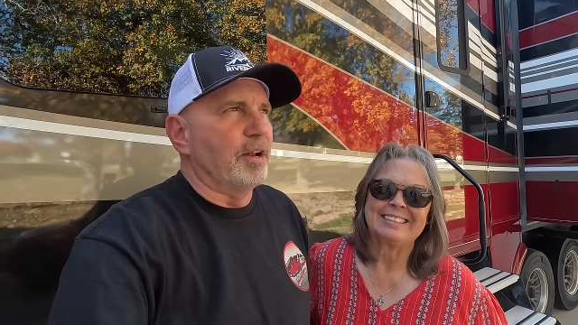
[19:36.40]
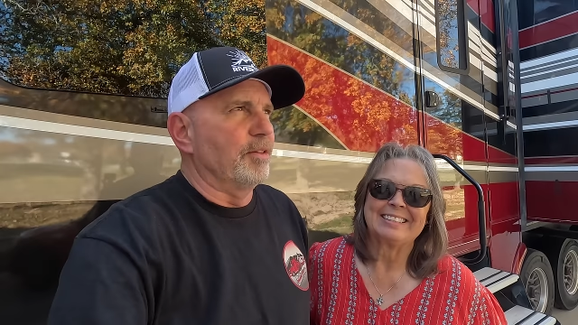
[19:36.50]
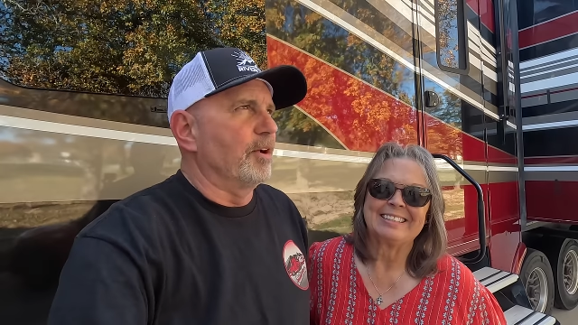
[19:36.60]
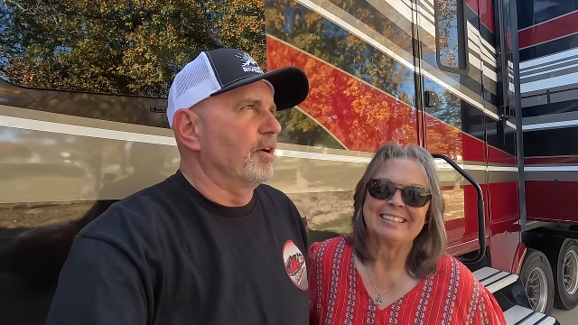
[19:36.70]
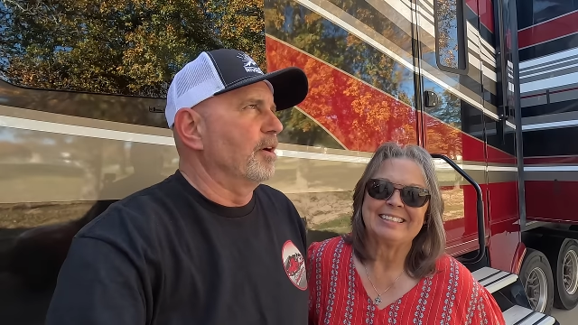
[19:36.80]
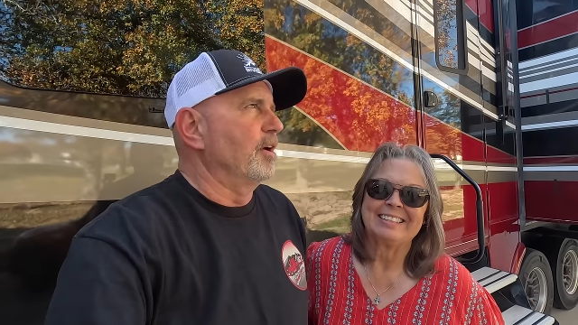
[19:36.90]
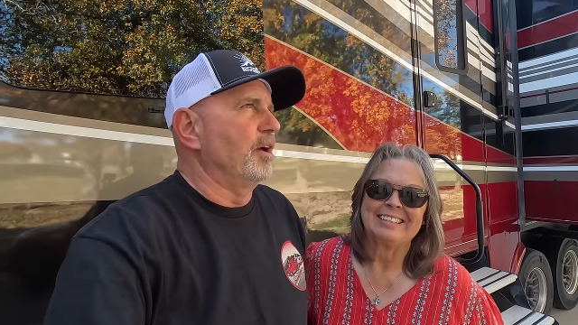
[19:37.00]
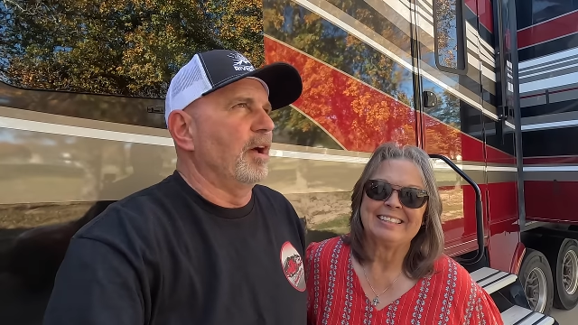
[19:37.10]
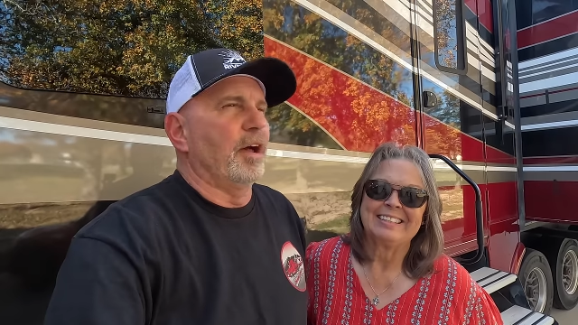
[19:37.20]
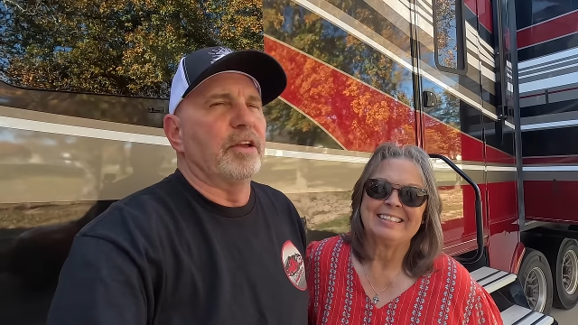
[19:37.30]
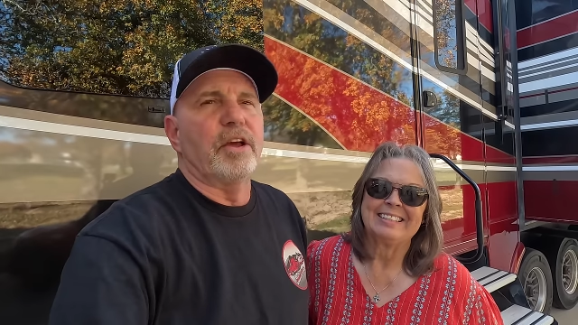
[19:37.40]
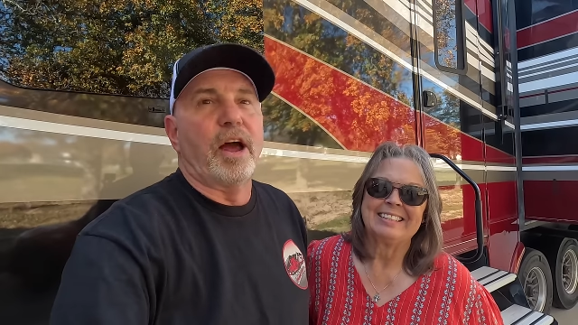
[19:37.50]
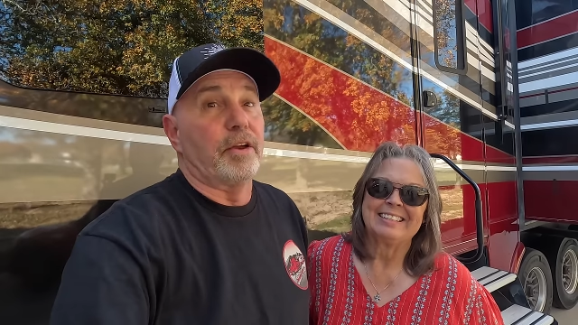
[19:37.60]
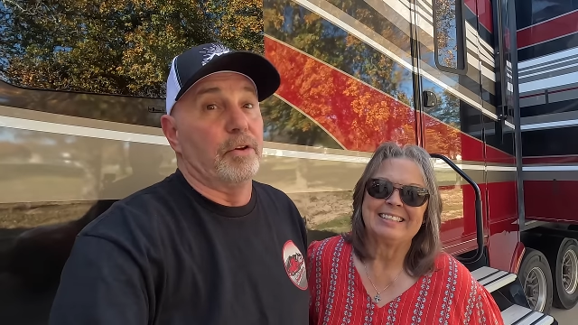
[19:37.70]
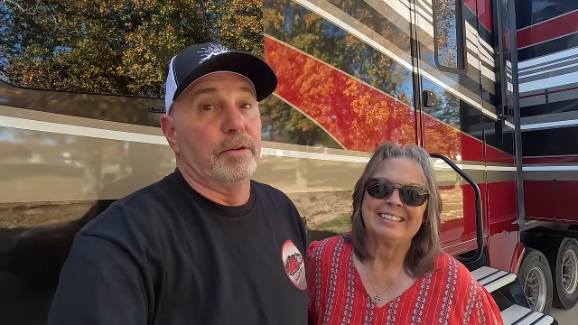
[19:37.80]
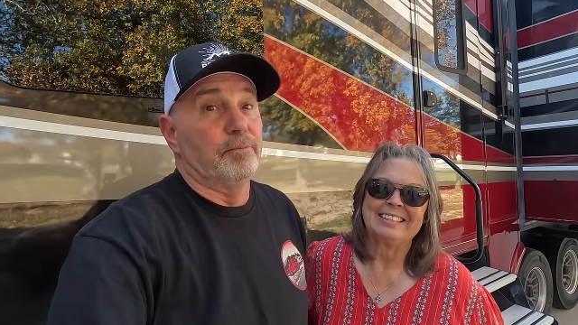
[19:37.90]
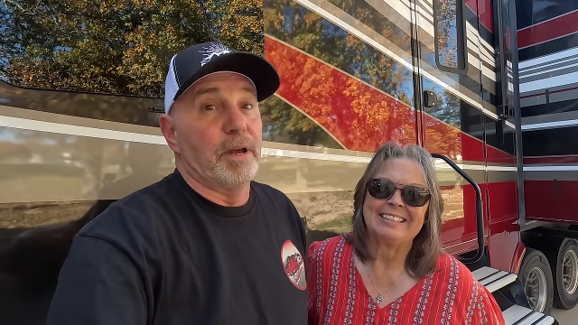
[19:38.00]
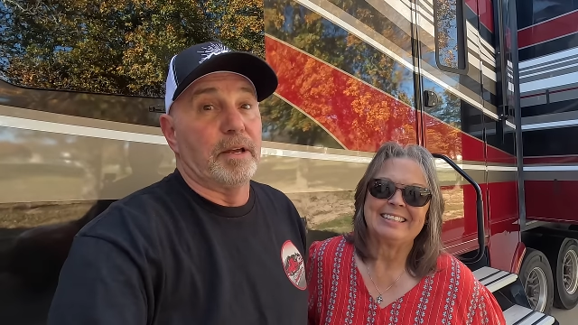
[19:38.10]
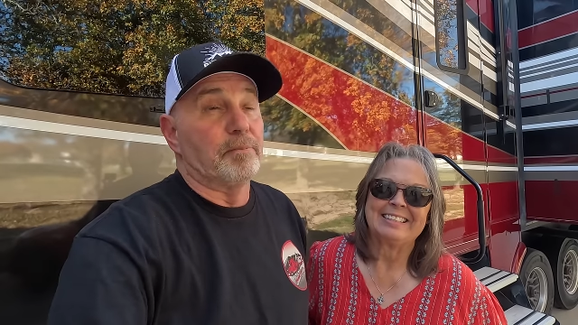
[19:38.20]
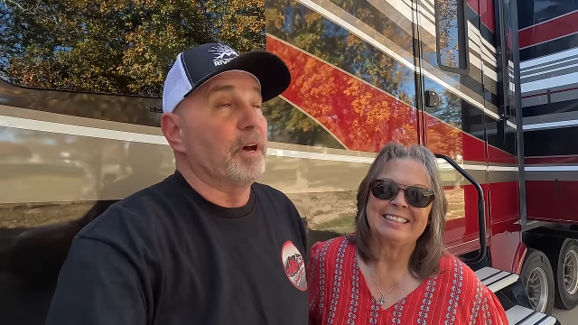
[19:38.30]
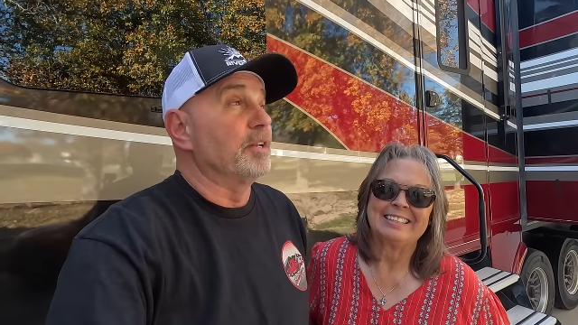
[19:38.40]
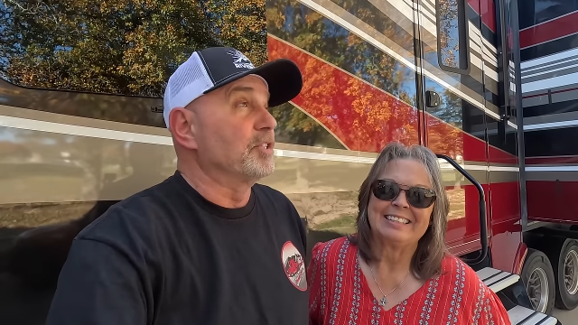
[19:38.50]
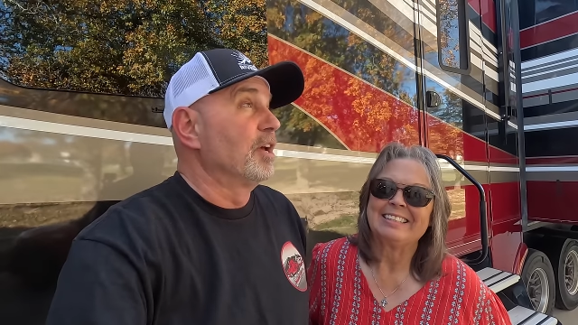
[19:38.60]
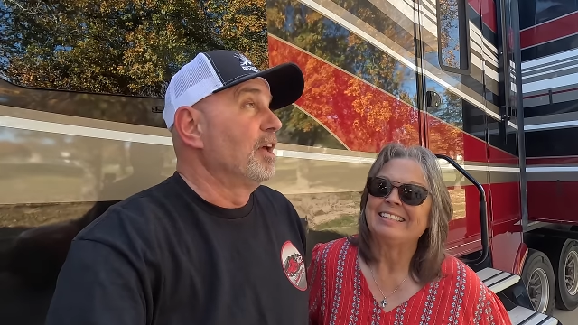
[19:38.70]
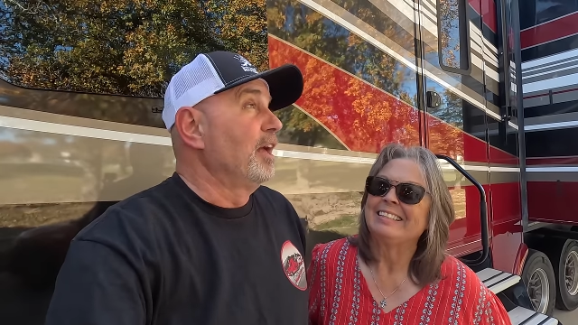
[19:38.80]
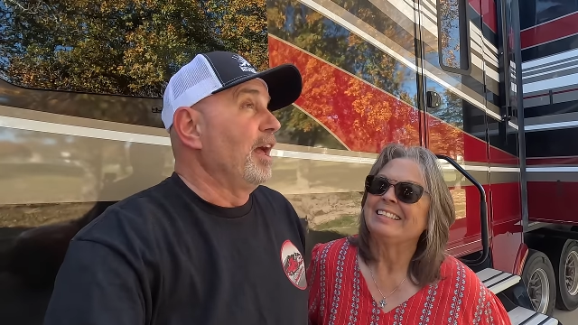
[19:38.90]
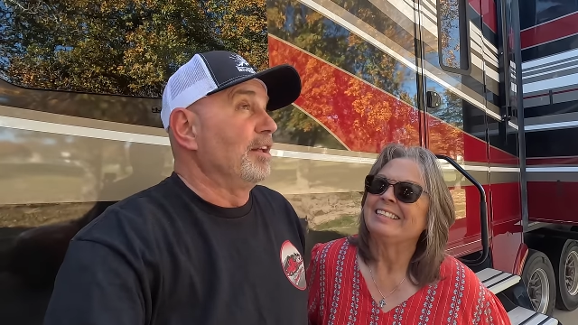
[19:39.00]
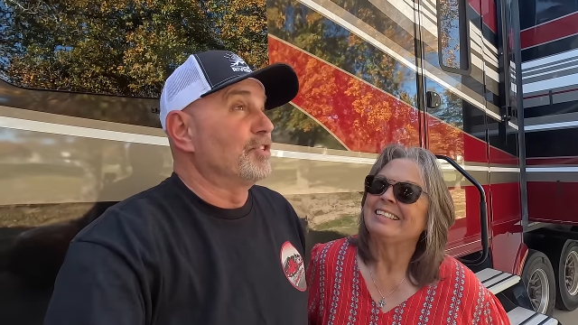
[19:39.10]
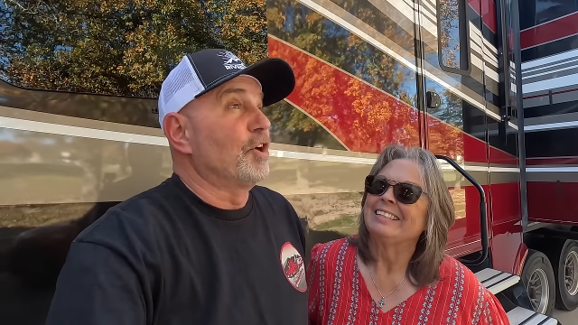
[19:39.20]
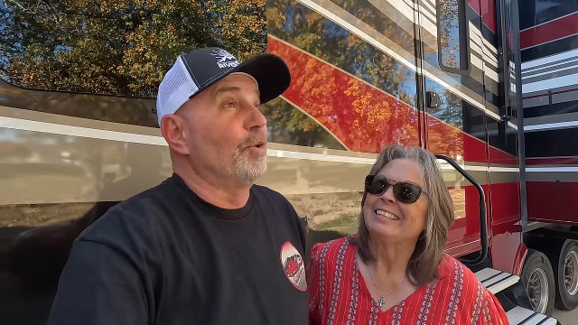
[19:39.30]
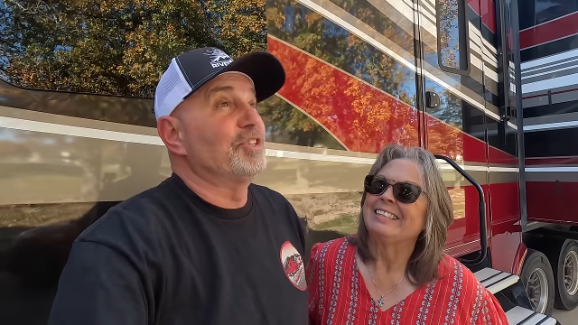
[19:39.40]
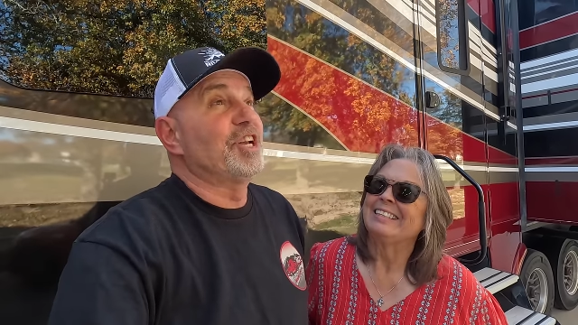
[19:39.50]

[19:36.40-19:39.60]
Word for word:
Speaker 1: out of there. I I couldn't make it budge. And so